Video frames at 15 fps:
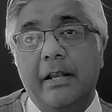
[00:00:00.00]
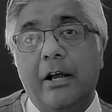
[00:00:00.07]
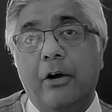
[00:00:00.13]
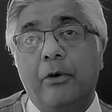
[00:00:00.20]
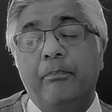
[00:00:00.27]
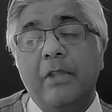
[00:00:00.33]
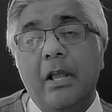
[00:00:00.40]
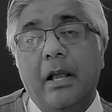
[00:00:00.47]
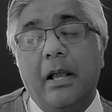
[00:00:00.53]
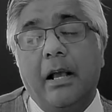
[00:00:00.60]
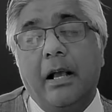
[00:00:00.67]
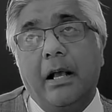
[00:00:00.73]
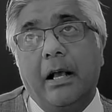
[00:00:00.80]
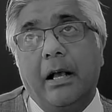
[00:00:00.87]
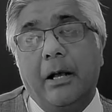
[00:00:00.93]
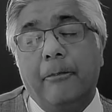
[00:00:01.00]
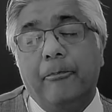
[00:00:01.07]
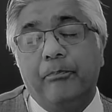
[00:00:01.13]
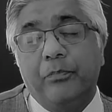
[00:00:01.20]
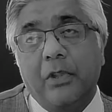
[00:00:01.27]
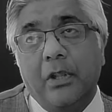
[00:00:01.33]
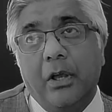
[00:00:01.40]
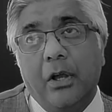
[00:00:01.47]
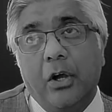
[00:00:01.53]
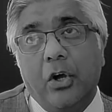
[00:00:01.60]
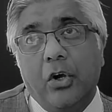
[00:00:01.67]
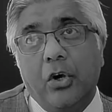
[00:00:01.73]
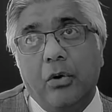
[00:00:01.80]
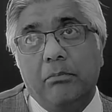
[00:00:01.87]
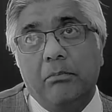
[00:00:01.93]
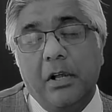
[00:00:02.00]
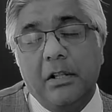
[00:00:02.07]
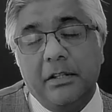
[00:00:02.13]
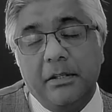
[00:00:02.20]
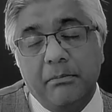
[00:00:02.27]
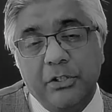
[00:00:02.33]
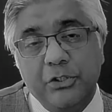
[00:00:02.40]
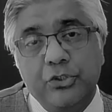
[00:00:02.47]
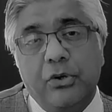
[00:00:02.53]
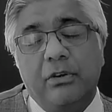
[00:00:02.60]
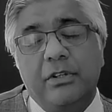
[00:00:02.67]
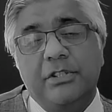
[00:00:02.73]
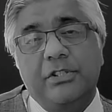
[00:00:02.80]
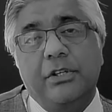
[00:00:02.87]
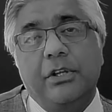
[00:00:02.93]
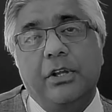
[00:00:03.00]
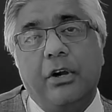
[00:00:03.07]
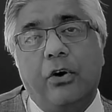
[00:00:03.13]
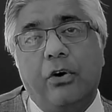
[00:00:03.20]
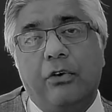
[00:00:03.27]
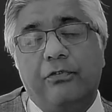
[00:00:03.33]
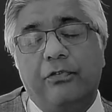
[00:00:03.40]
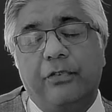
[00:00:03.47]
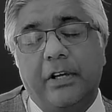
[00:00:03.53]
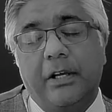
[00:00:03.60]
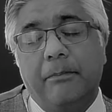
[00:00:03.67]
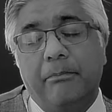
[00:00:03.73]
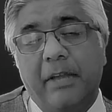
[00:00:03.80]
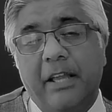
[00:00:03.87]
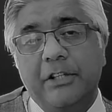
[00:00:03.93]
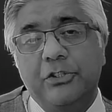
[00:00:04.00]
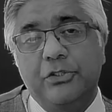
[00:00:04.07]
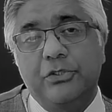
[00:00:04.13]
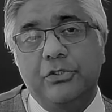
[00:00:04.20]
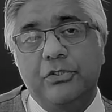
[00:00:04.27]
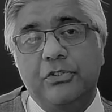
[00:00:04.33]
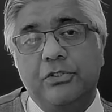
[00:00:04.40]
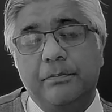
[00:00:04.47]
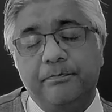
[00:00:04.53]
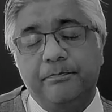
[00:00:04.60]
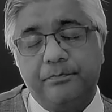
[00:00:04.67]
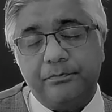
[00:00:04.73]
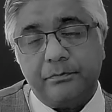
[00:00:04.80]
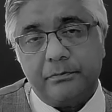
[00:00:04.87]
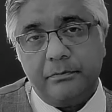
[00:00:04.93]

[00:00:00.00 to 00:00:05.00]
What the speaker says: Now, the majority of patients